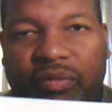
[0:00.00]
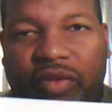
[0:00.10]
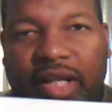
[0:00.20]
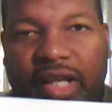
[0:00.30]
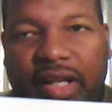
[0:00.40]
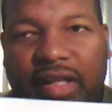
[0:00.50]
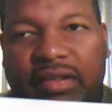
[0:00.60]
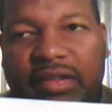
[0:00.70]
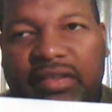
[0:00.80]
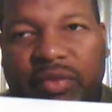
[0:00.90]
Okay?
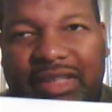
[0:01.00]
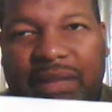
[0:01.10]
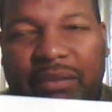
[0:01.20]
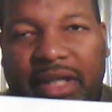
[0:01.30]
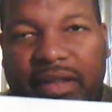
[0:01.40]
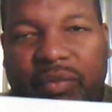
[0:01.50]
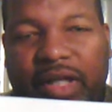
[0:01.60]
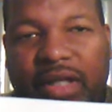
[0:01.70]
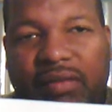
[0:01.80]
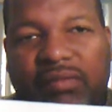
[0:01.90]
So what does that mean?
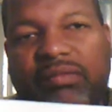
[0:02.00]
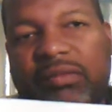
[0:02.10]
Well,